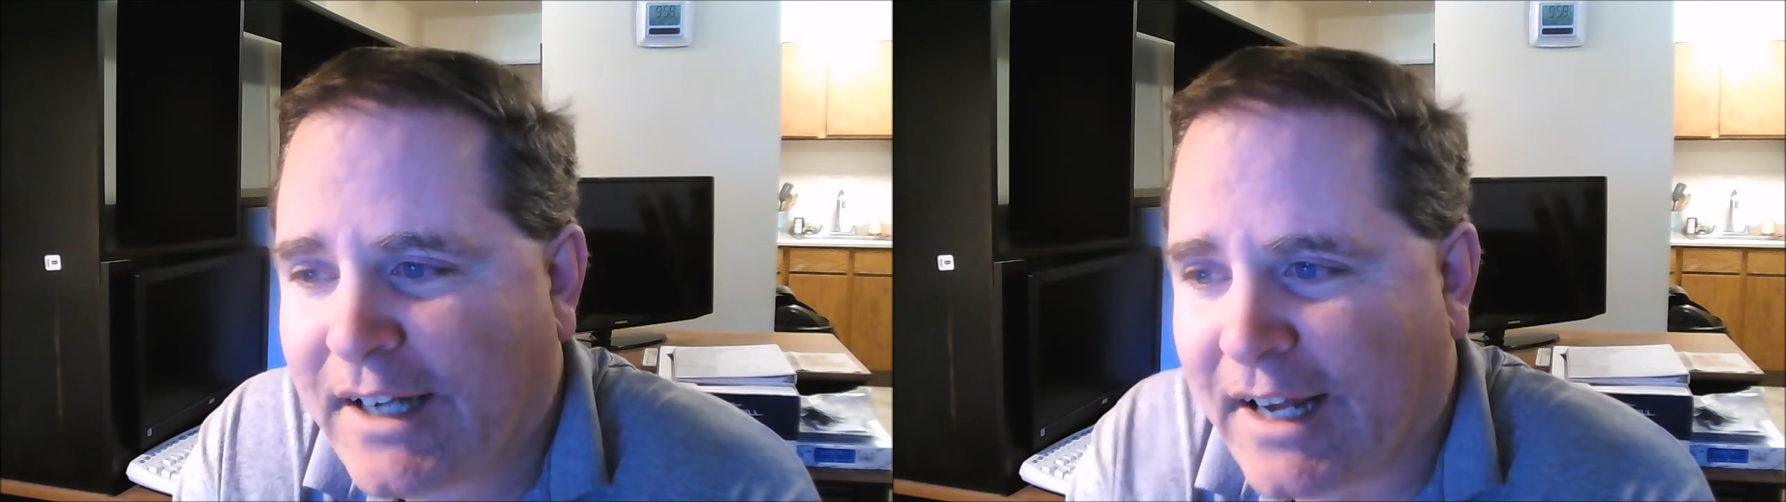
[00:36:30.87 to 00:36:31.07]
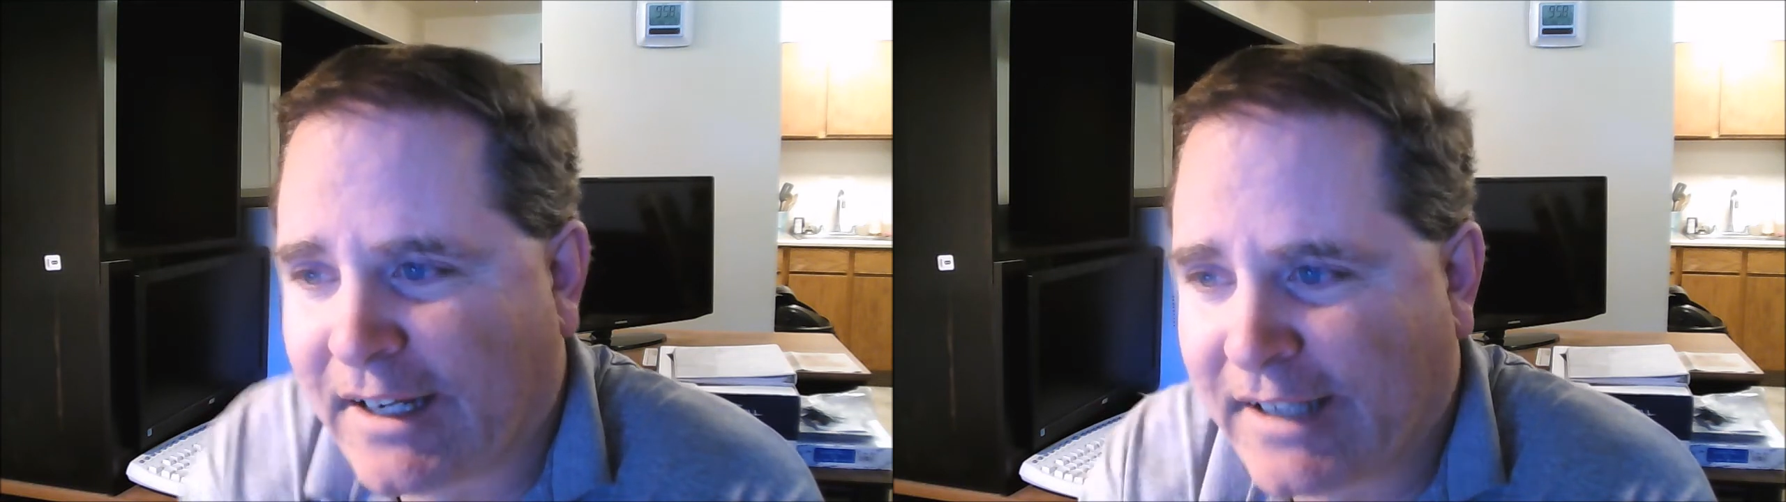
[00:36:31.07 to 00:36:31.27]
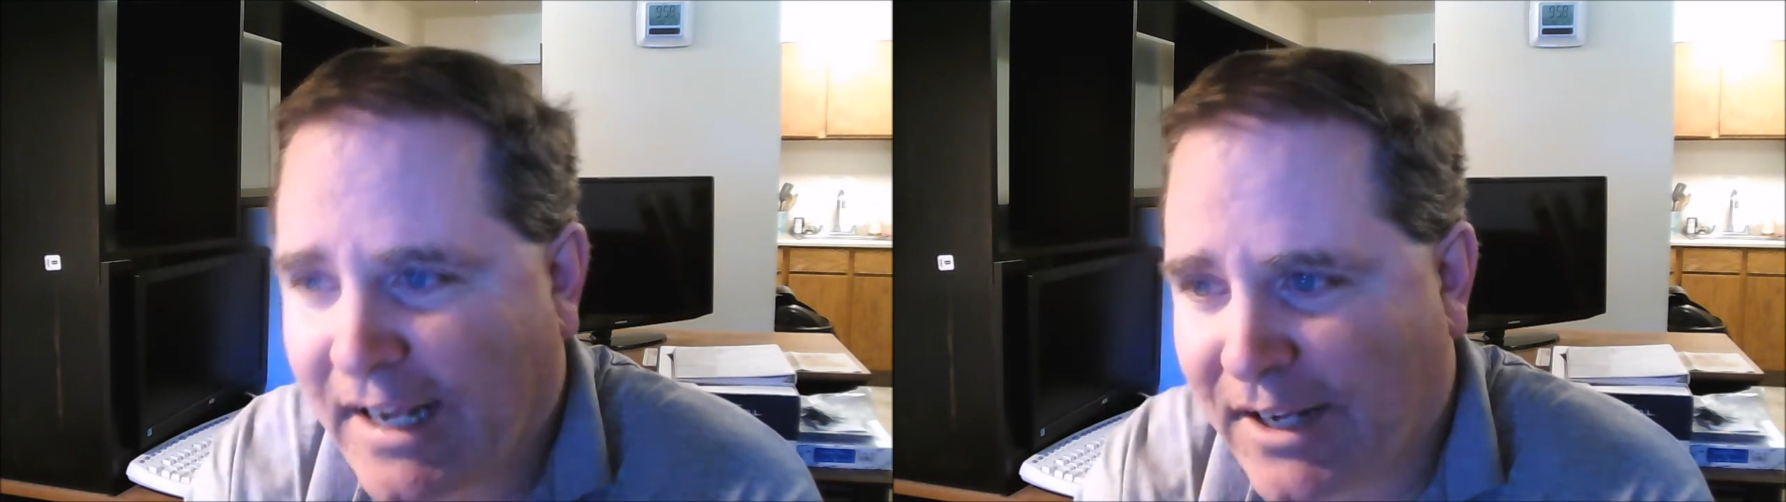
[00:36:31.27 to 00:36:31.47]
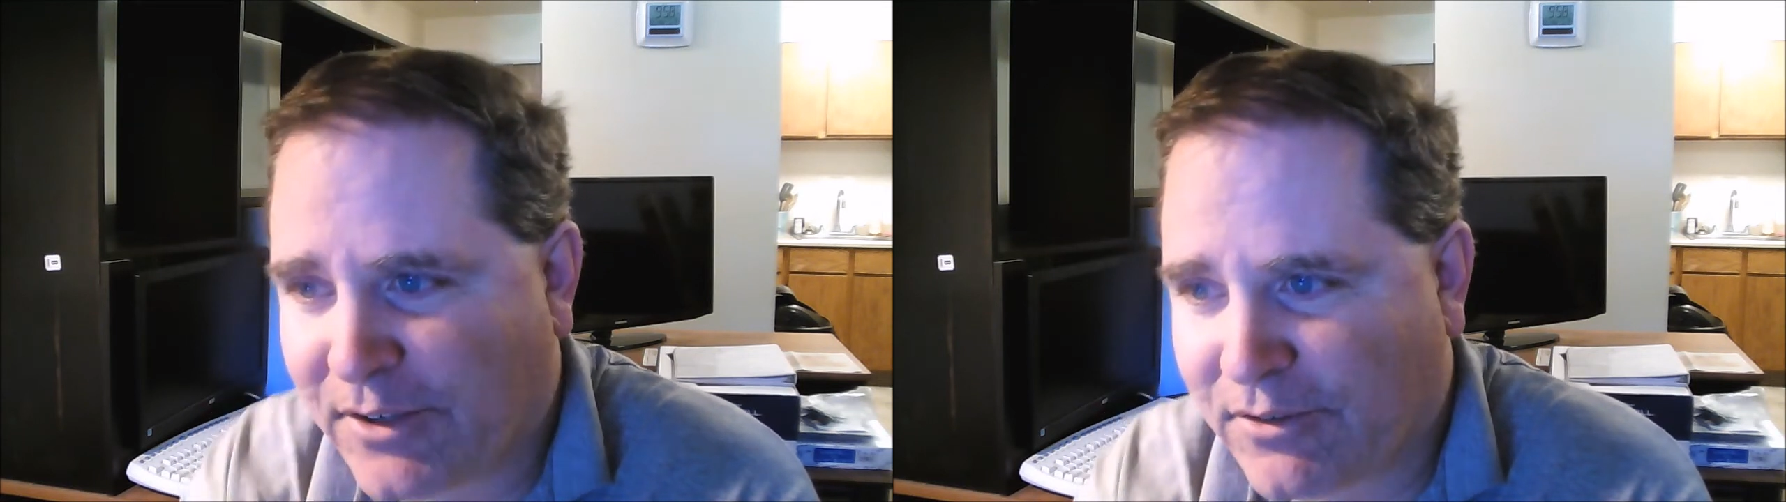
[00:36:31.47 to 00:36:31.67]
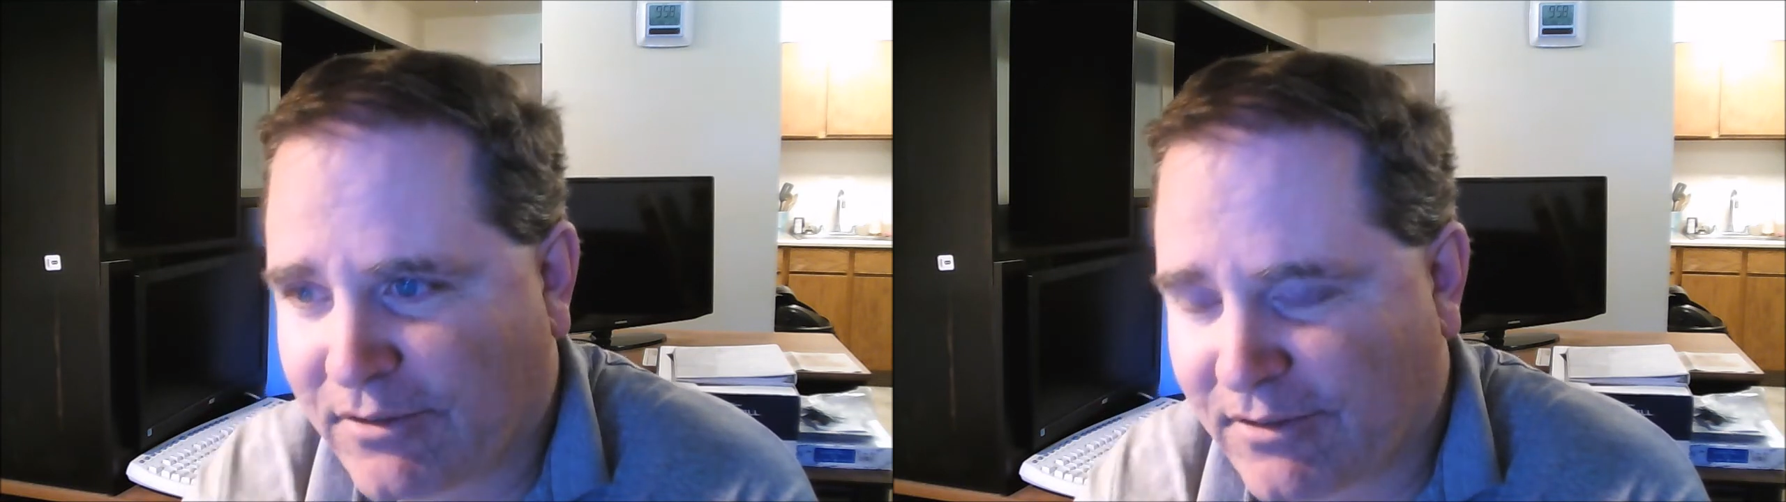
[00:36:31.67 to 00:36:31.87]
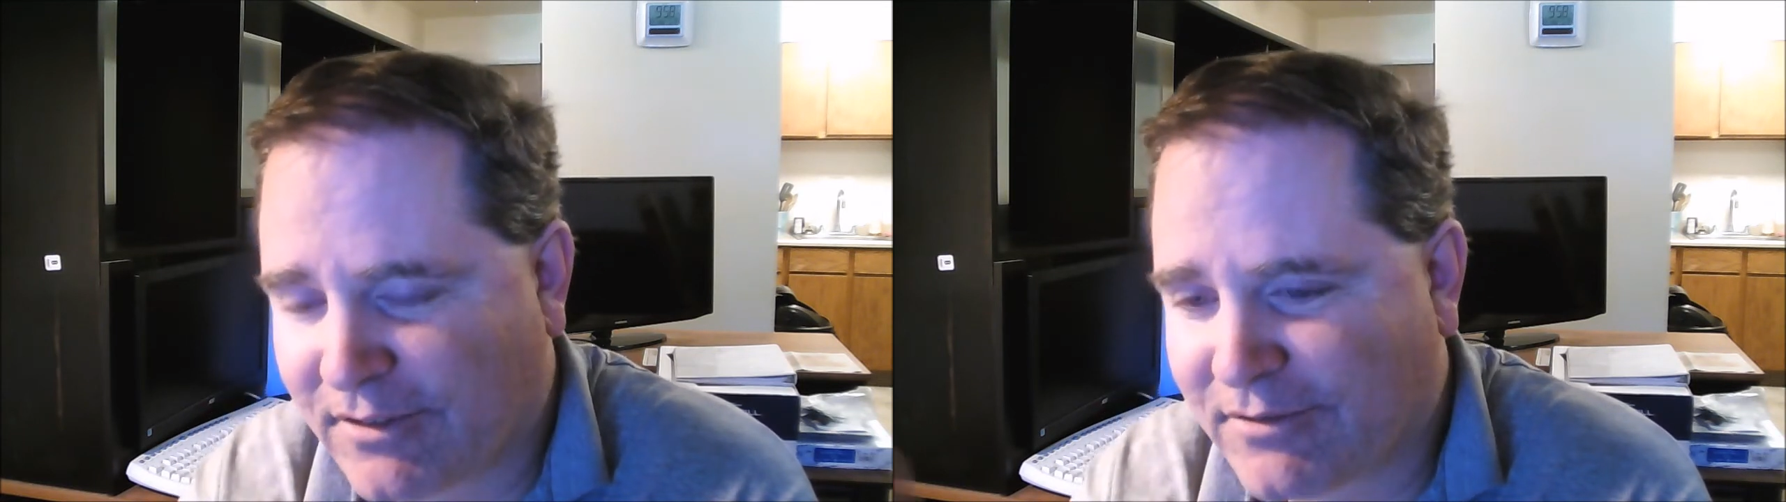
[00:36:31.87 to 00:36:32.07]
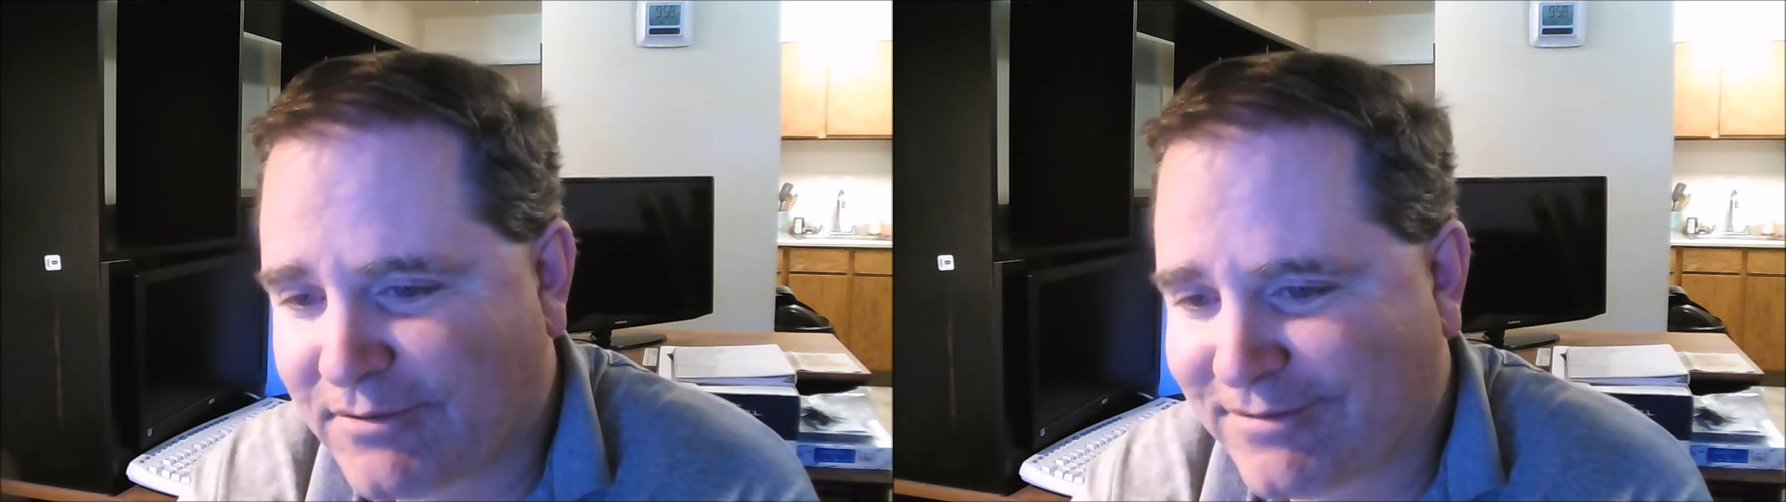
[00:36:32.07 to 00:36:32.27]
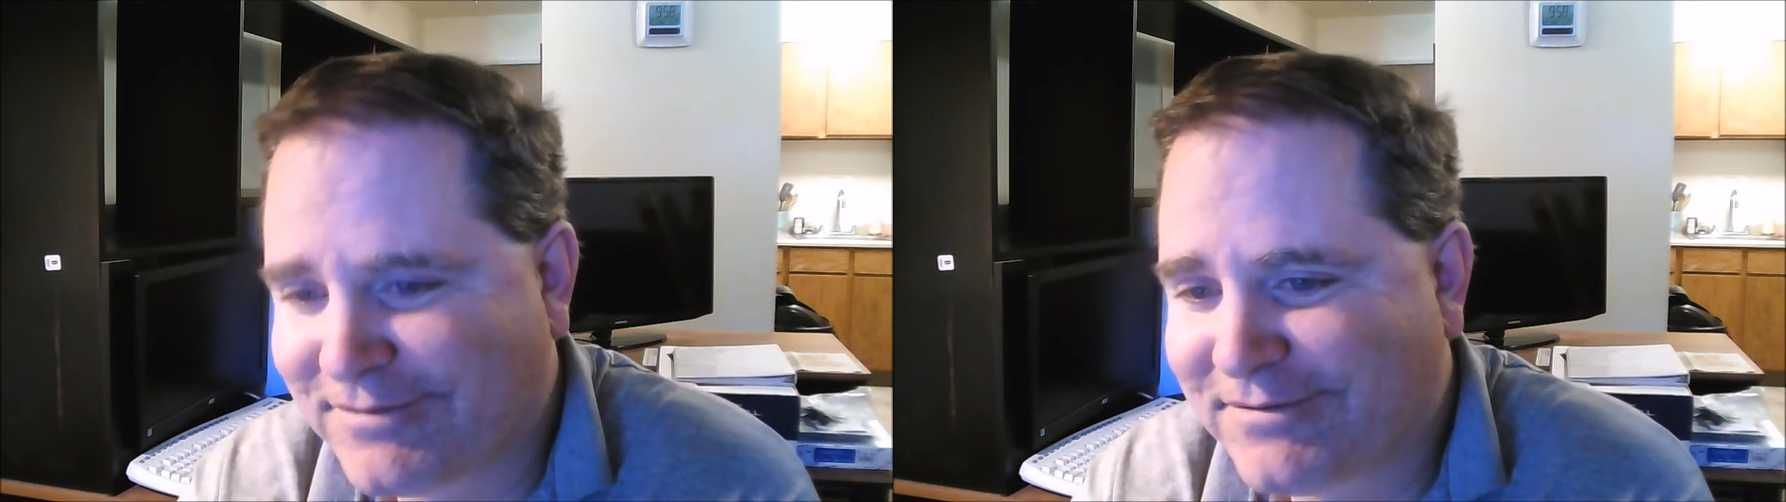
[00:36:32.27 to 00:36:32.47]
And
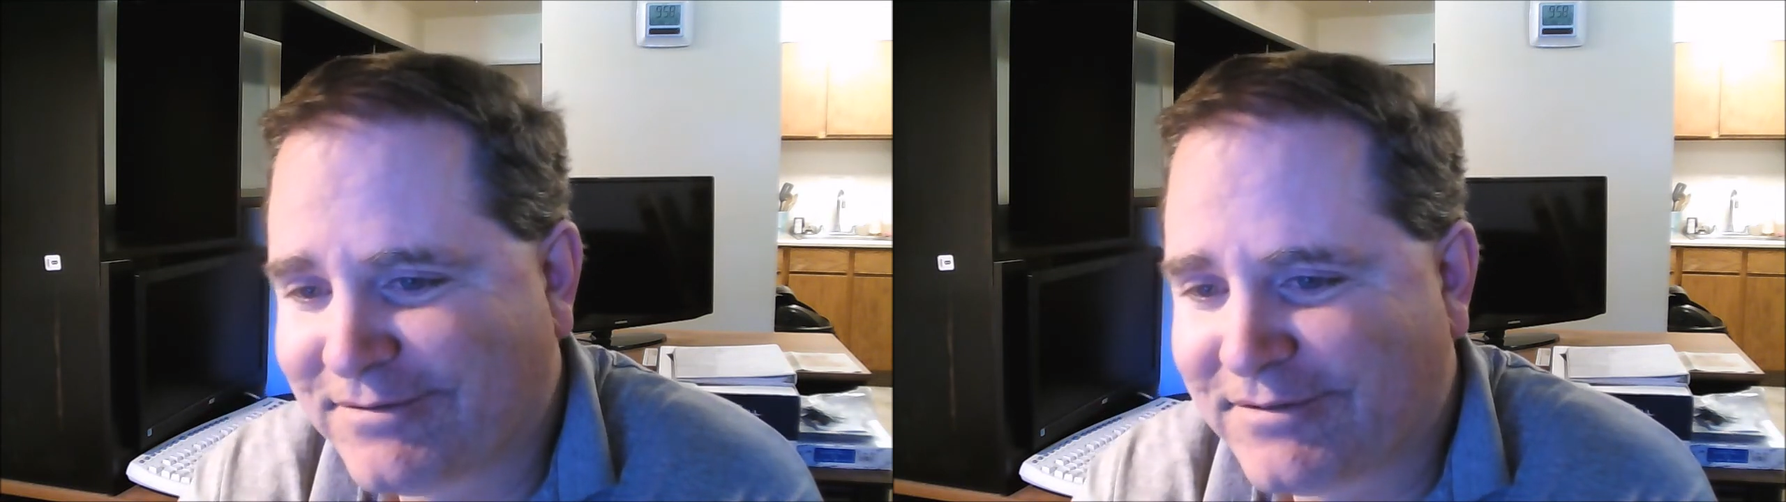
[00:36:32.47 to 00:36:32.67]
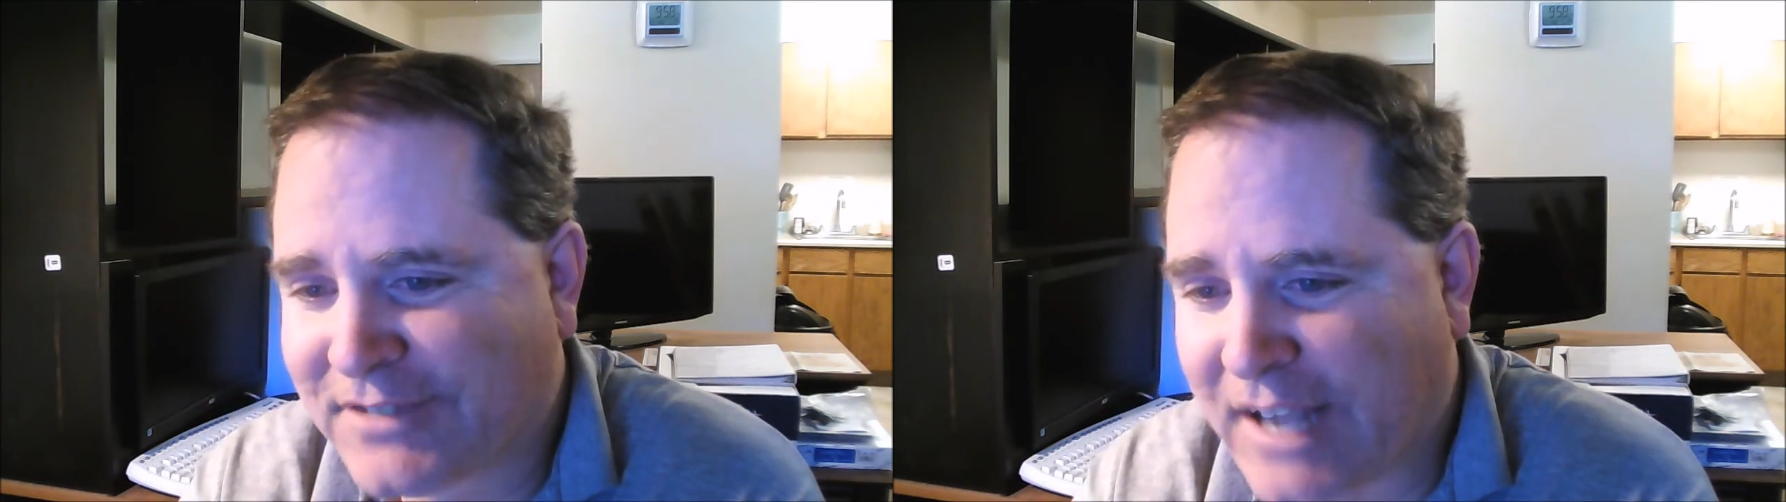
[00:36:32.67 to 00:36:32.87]
again,